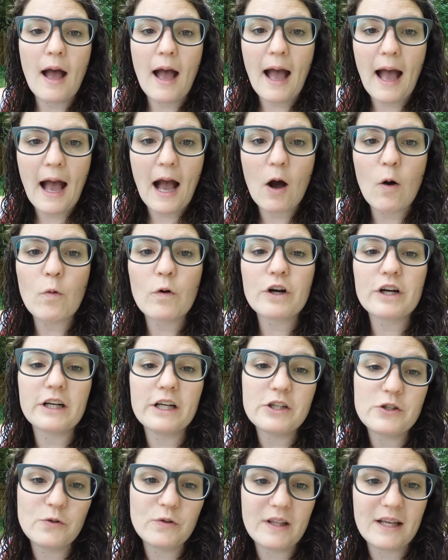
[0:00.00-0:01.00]
how we're
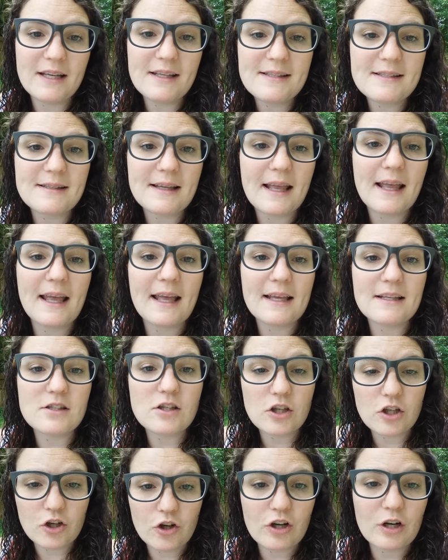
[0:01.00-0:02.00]
gonna do this
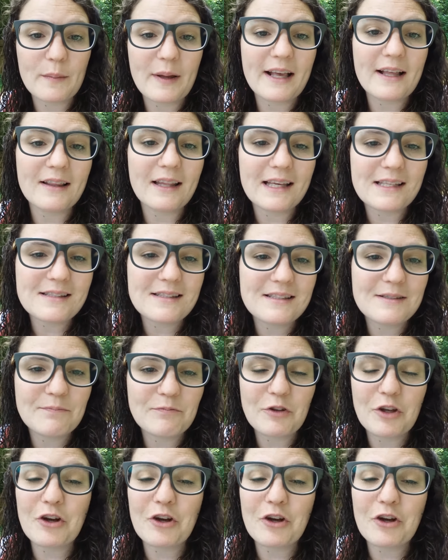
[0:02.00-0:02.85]
is you're gonna make a list.